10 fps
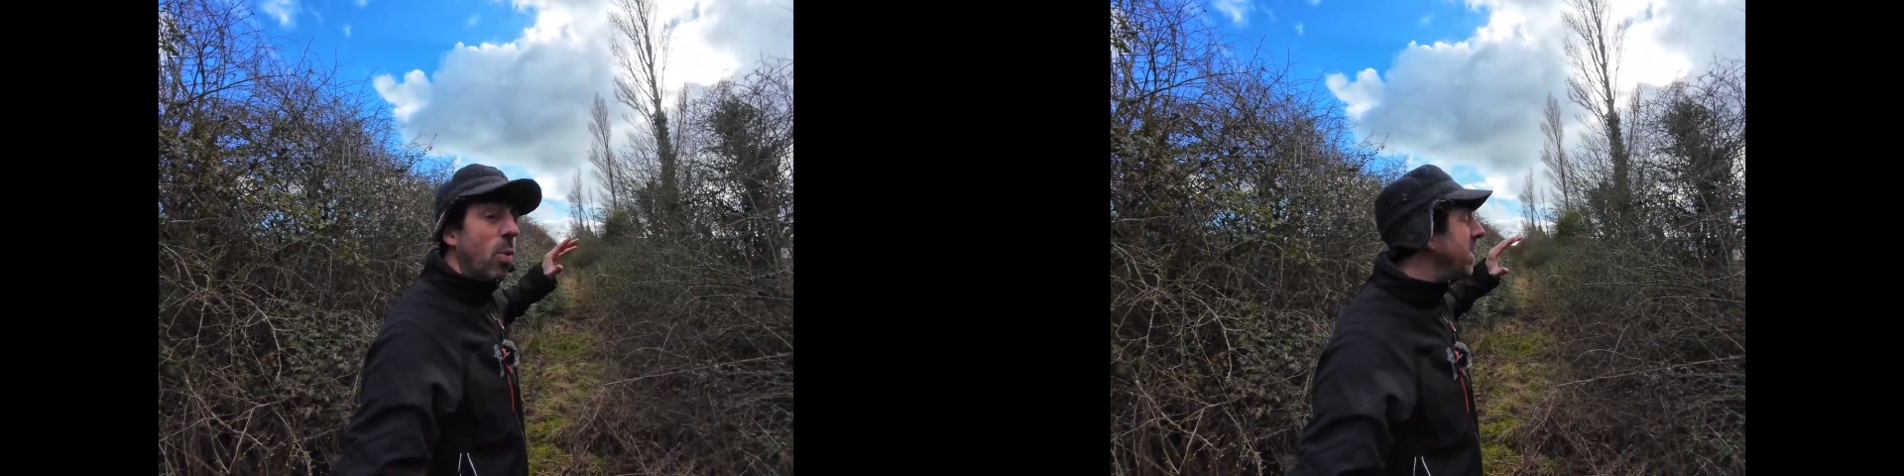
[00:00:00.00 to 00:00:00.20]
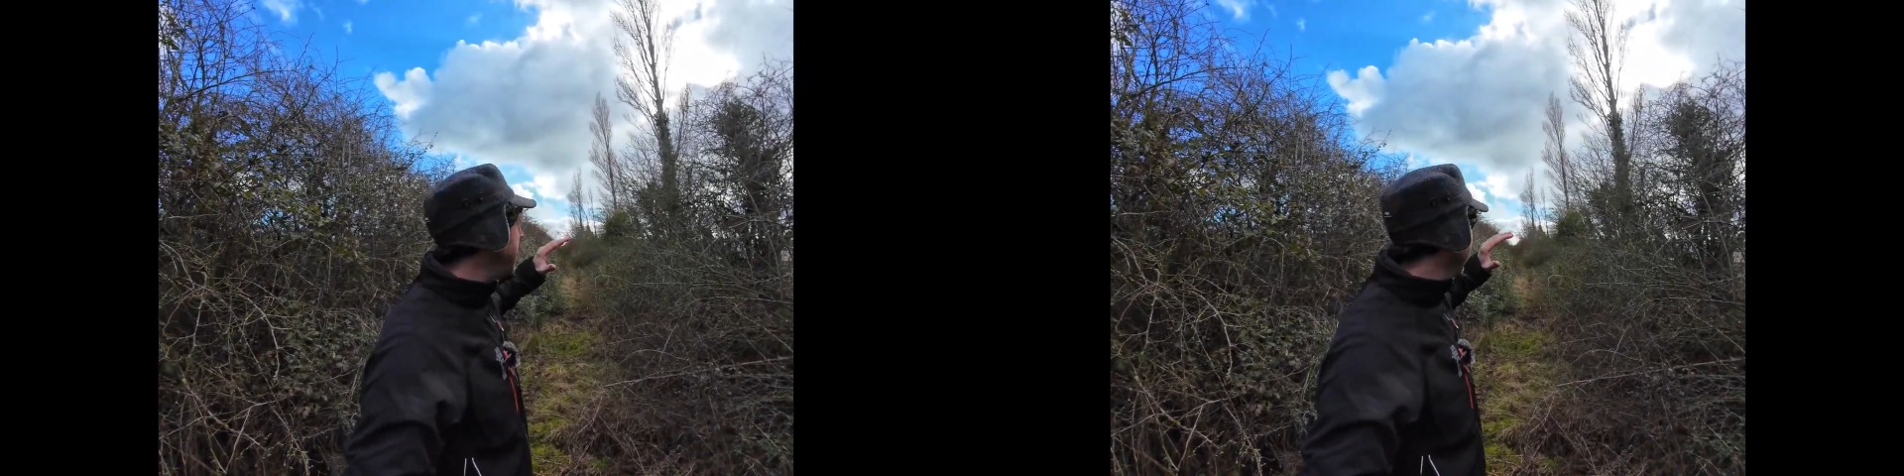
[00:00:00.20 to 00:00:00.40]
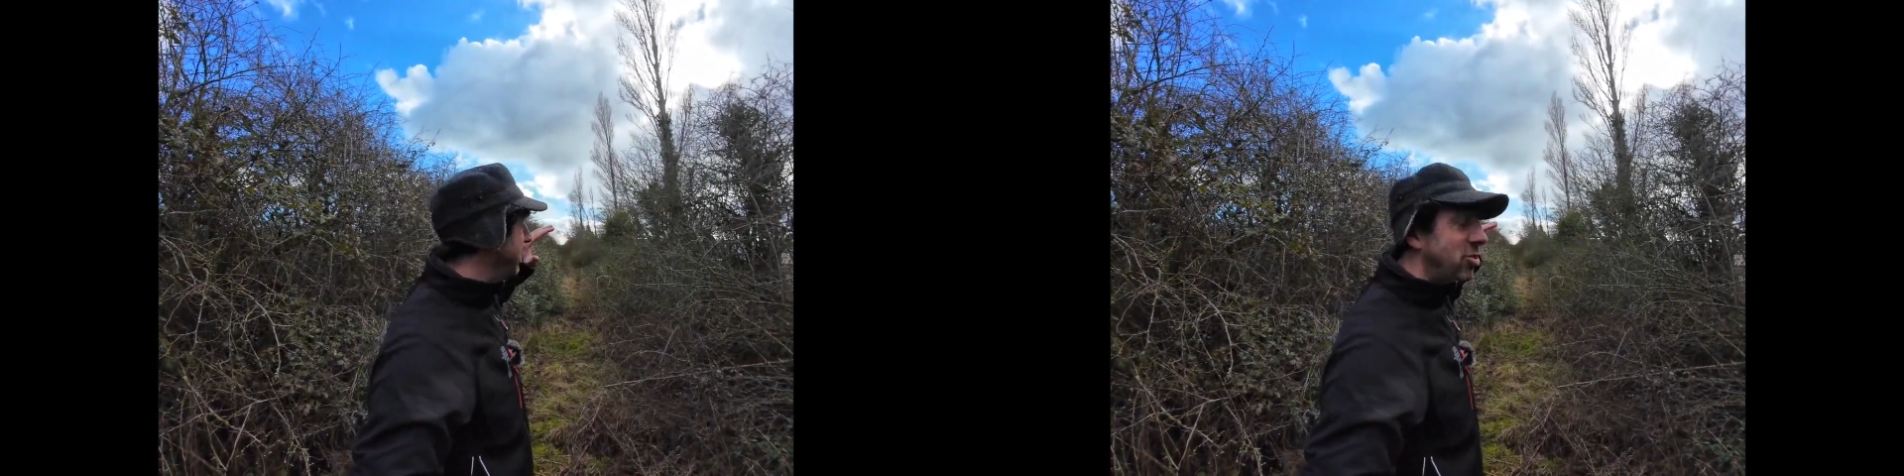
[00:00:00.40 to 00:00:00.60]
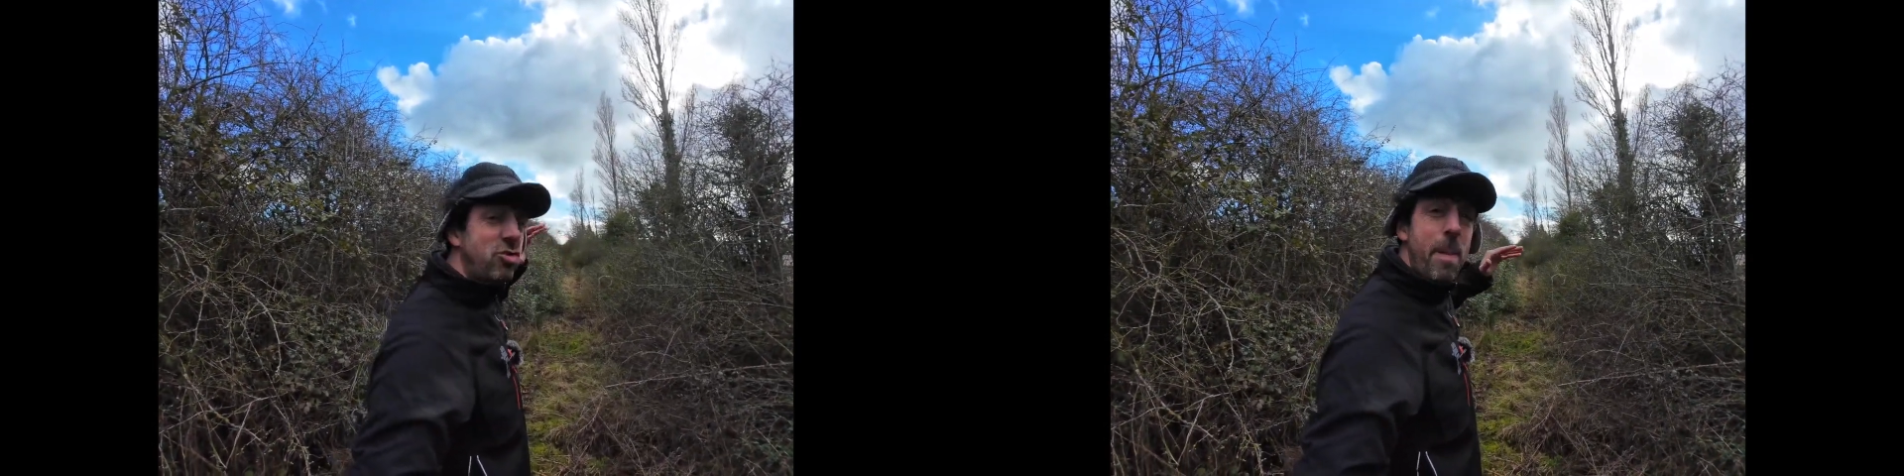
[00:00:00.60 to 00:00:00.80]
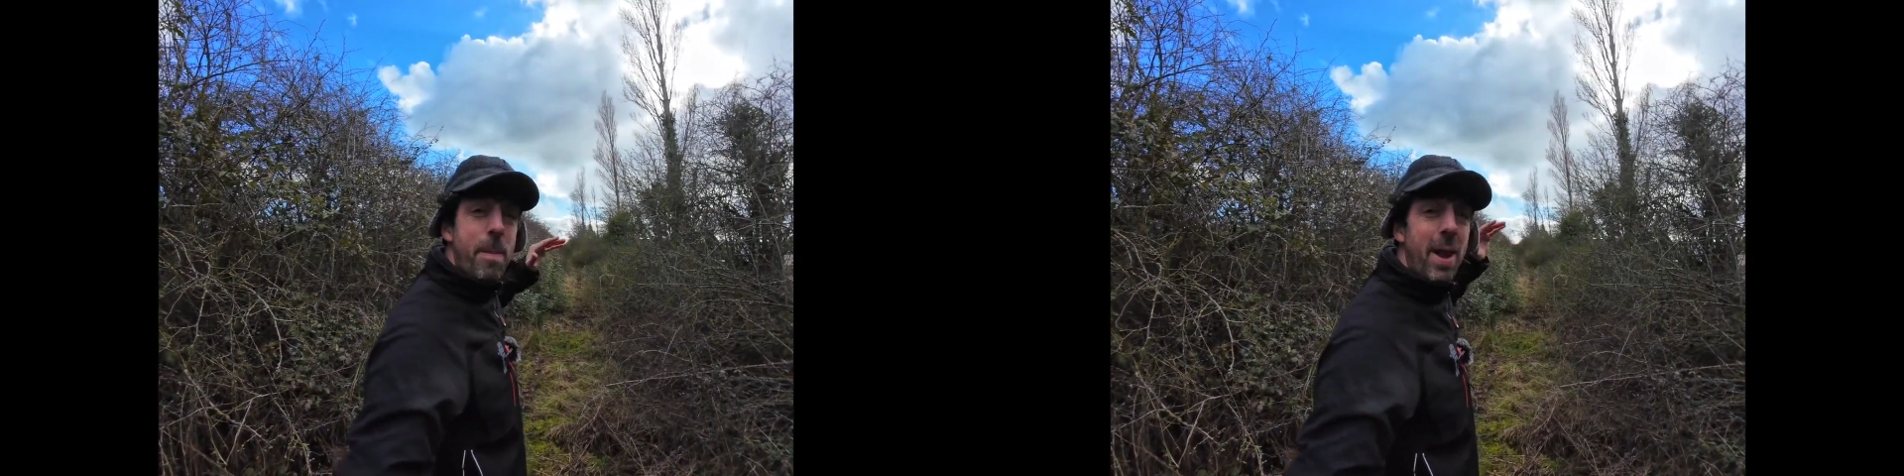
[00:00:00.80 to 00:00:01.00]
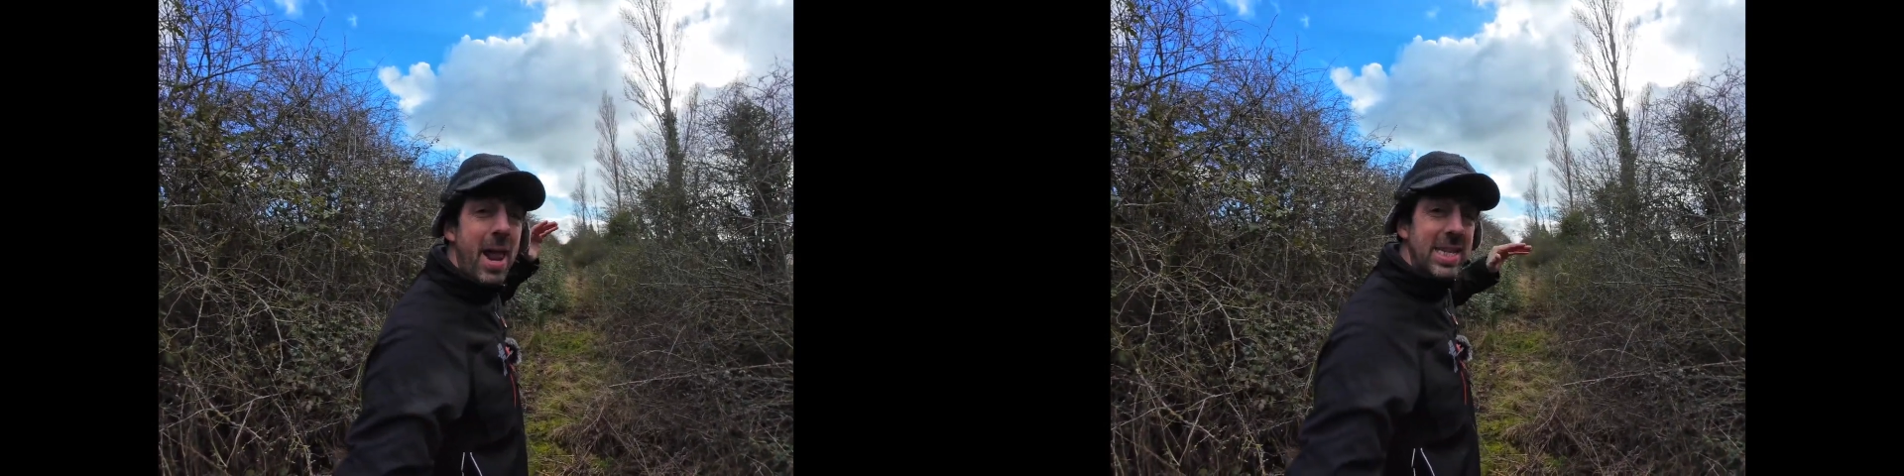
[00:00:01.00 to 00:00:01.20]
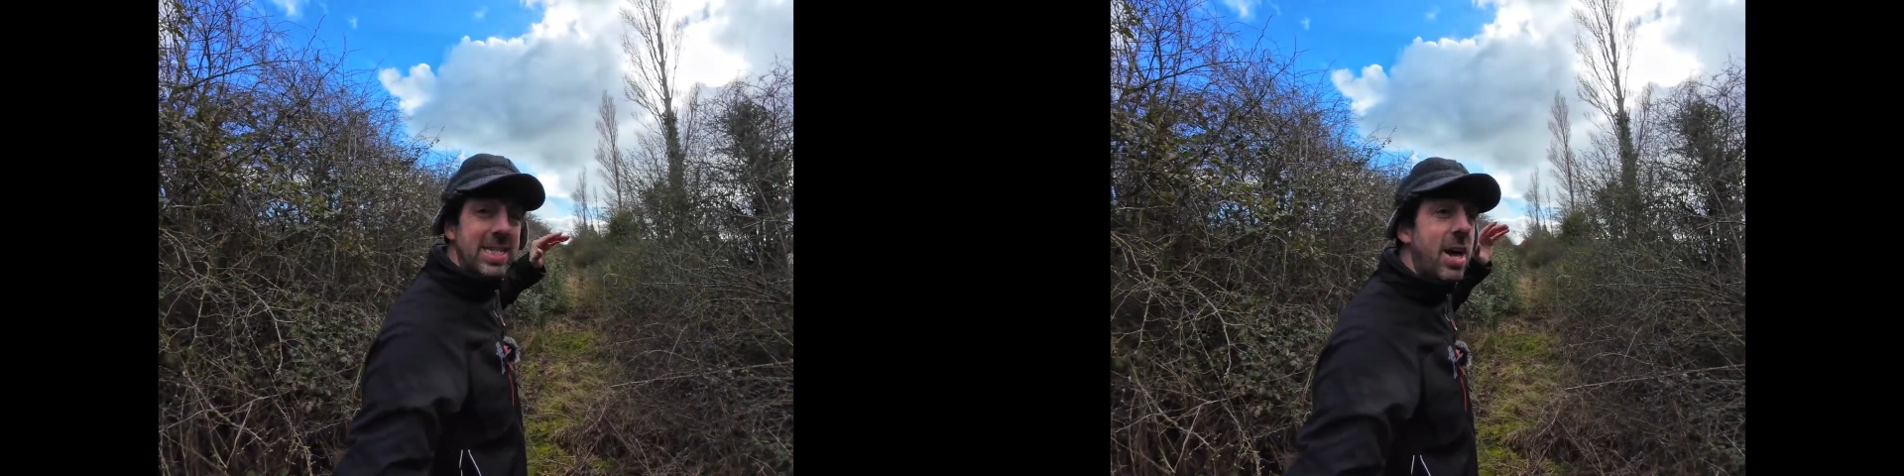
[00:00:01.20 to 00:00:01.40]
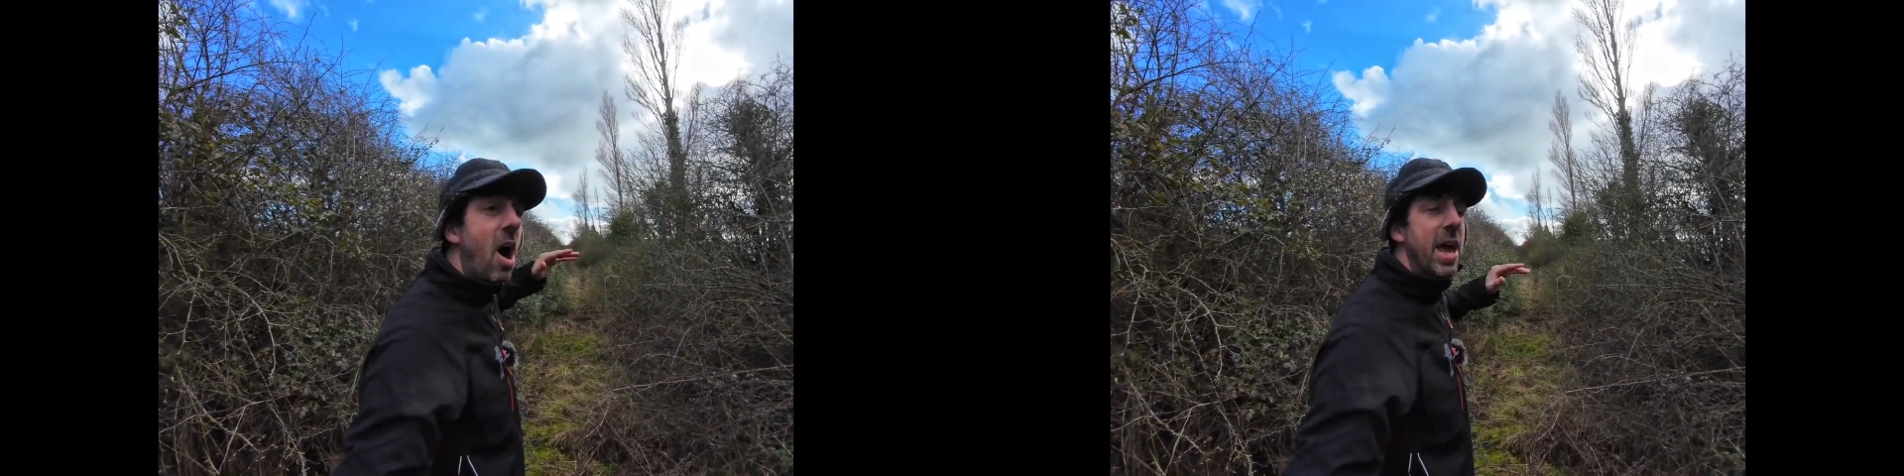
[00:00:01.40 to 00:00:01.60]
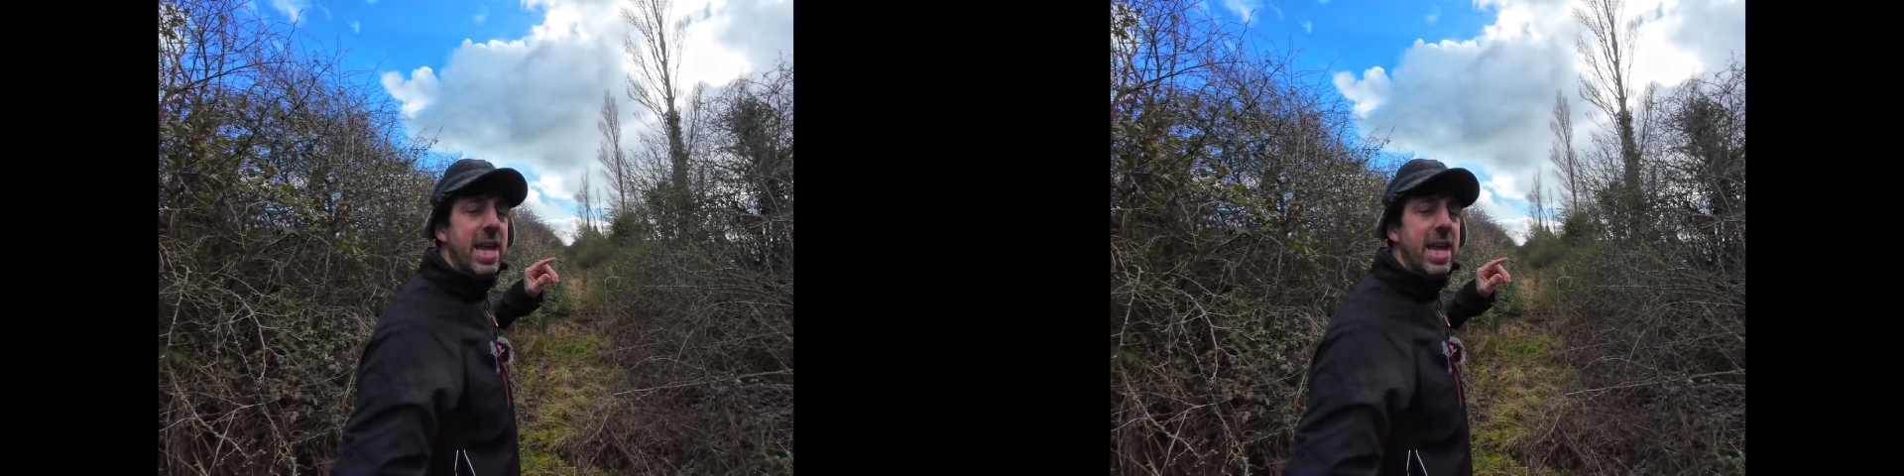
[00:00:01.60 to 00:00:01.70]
This is SSSI.